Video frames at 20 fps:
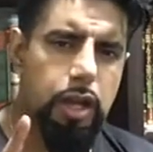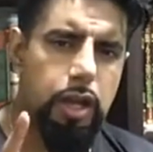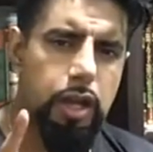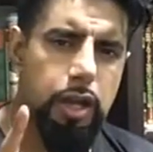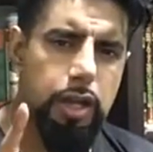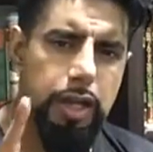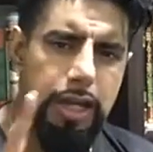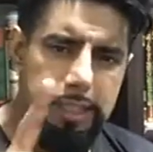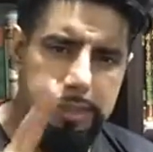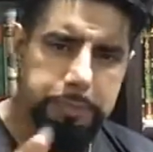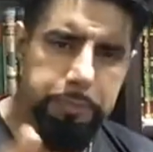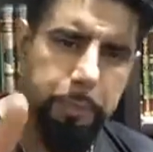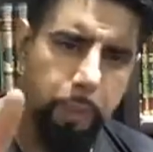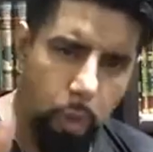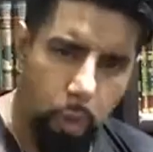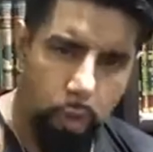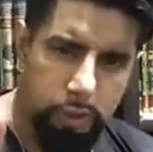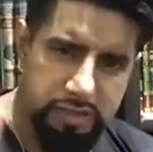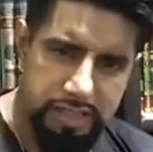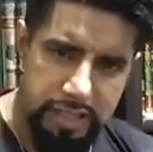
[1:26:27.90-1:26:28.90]
Let's
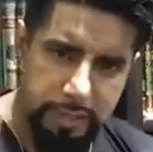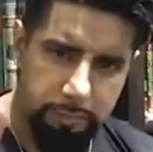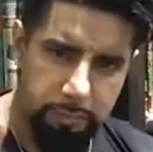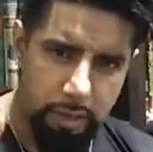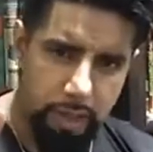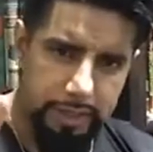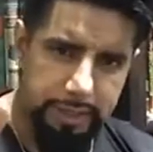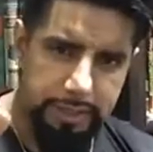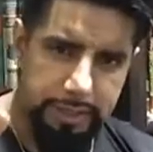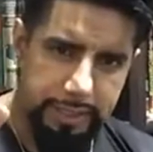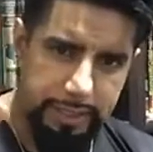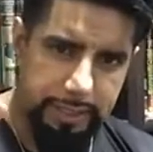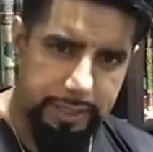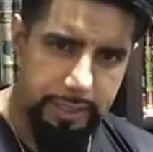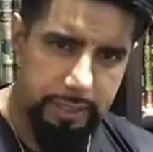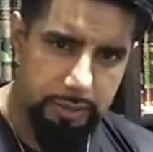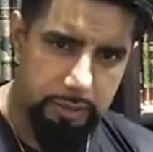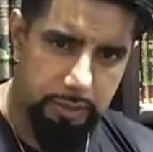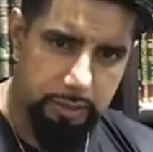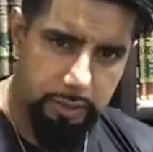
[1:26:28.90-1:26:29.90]
pause him right there
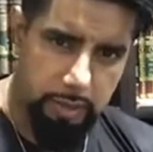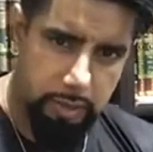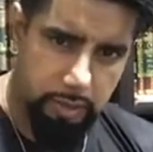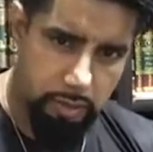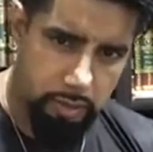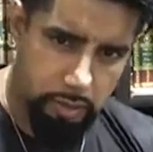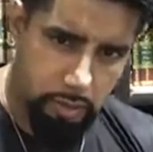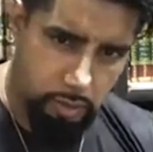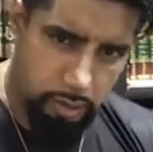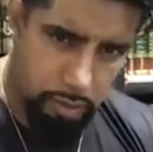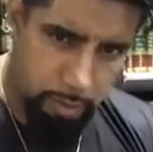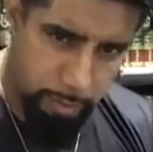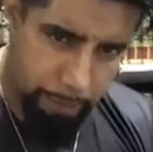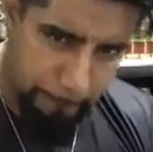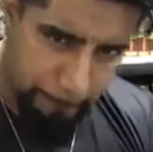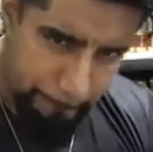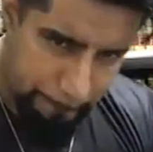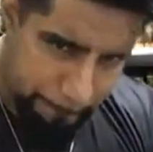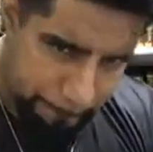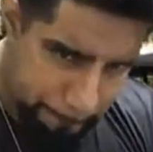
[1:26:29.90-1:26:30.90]
now.
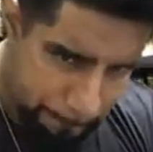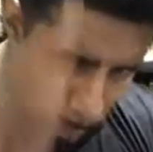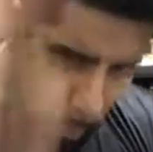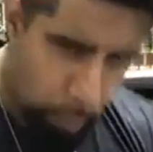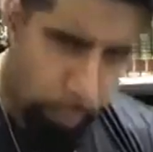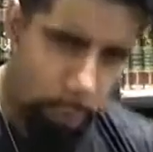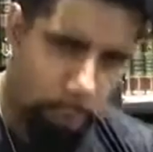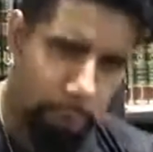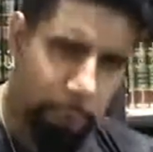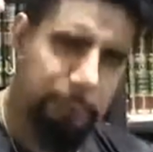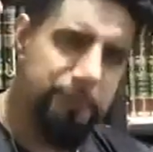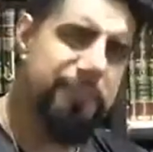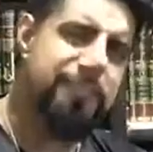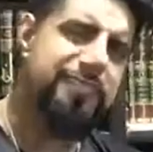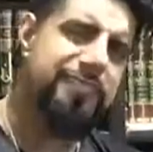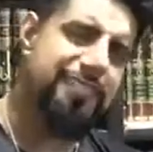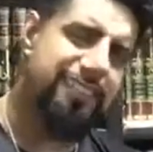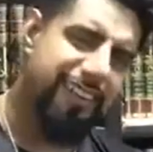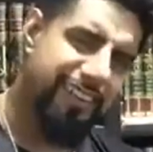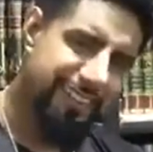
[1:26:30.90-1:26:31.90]
Pause.